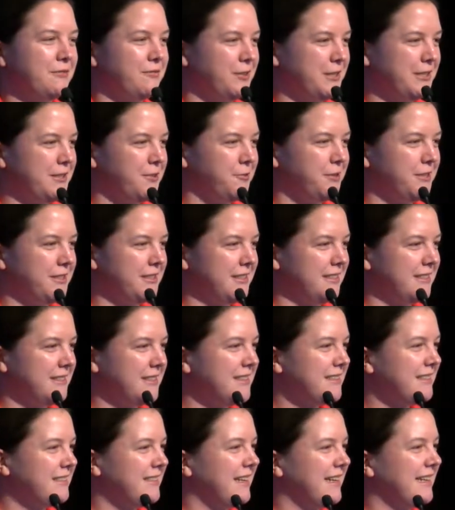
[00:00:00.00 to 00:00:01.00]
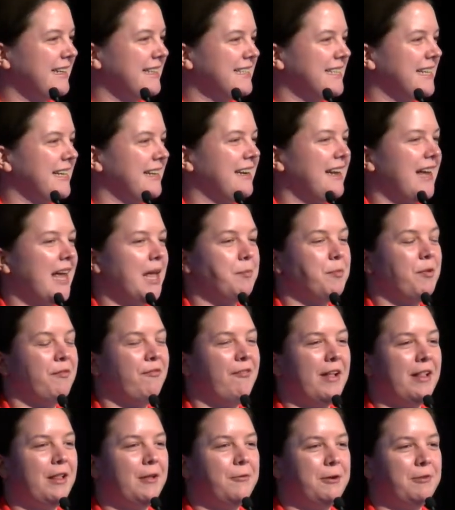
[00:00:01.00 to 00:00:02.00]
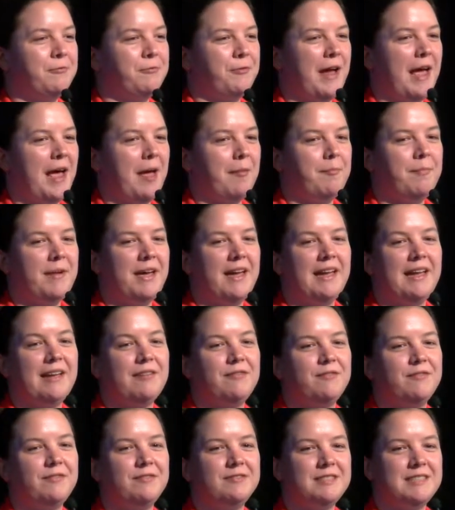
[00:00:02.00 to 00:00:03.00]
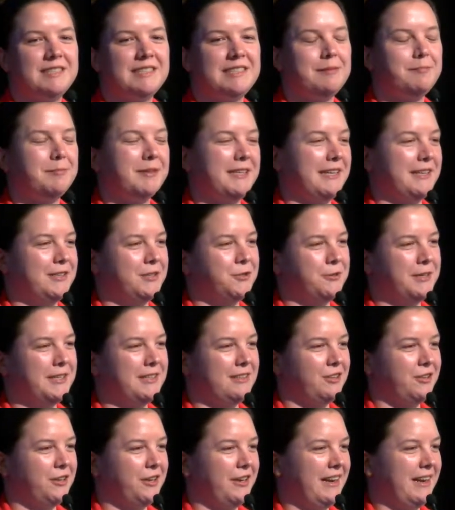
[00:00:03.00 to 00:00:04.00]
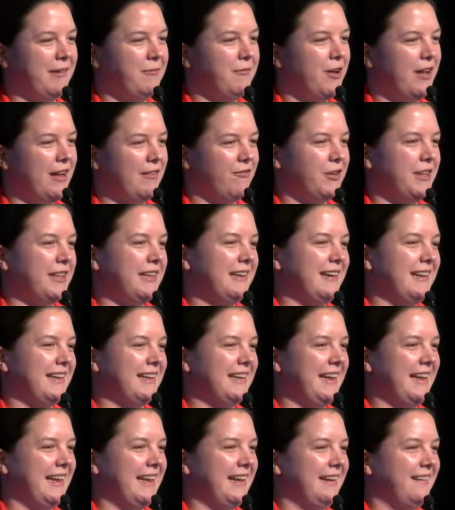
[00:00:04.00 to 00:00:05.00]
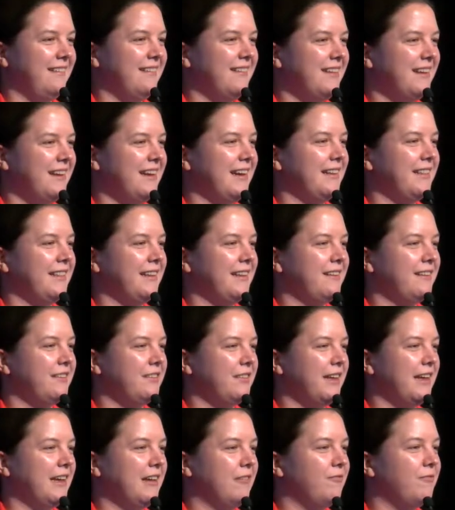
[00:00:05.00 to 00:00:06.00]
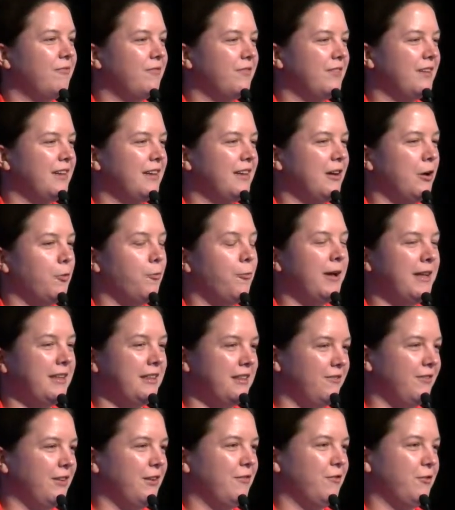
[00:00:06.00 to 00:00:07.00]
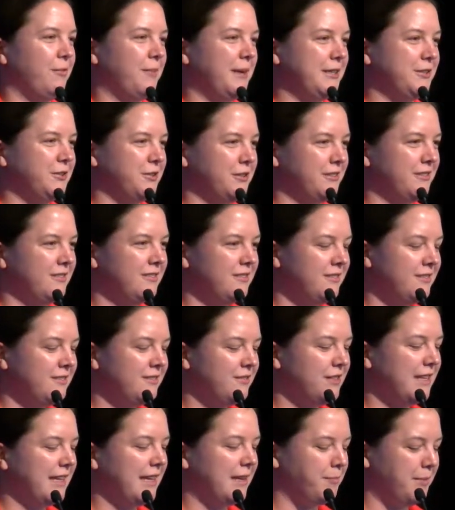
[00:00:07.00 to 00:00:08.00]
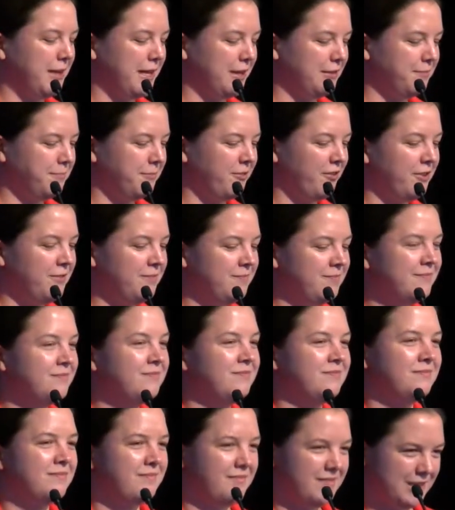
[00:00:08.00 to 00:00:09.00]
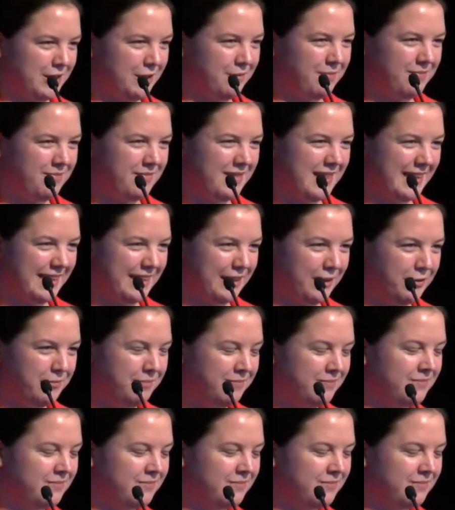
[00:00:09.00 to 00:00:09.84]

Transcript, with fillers: of resources. Like I said, I'm a fellow at RAP. I have deeply enjoyed learning everything I can, and I think they have a wealth of information that can be helpful. So thank you.